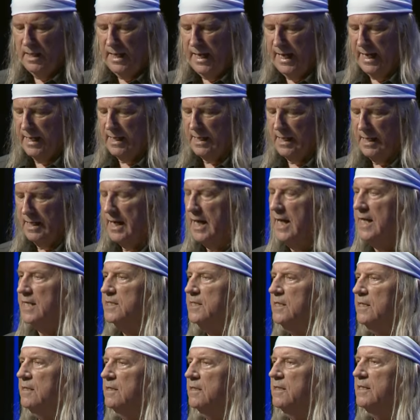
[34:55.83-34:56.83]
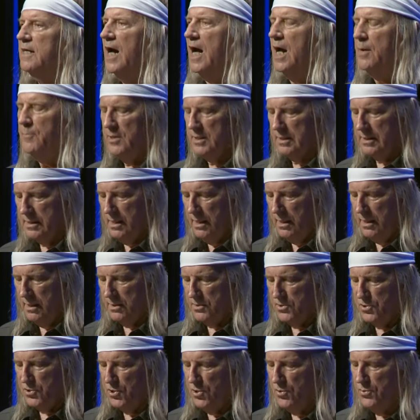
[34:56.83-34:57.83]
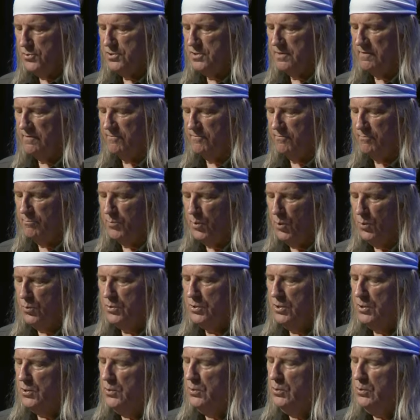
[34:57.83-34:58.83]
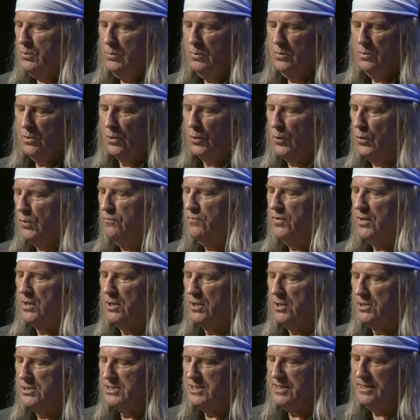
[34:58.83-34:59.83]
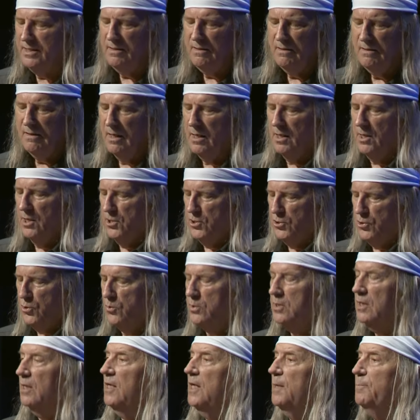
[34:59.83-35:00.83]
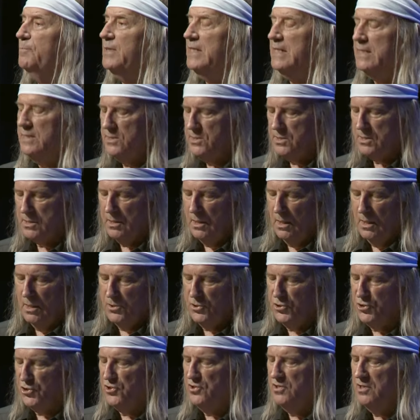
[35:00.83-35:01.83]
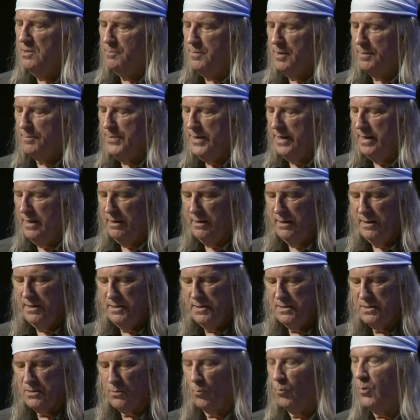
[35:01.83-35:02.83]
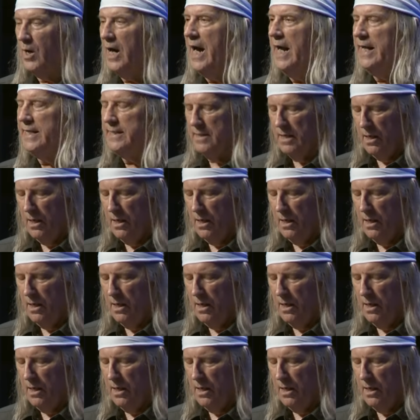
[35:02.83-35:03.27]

analyzing the Diamond King's use of buchu, uva ursi, eucalyptus, juniper berries, white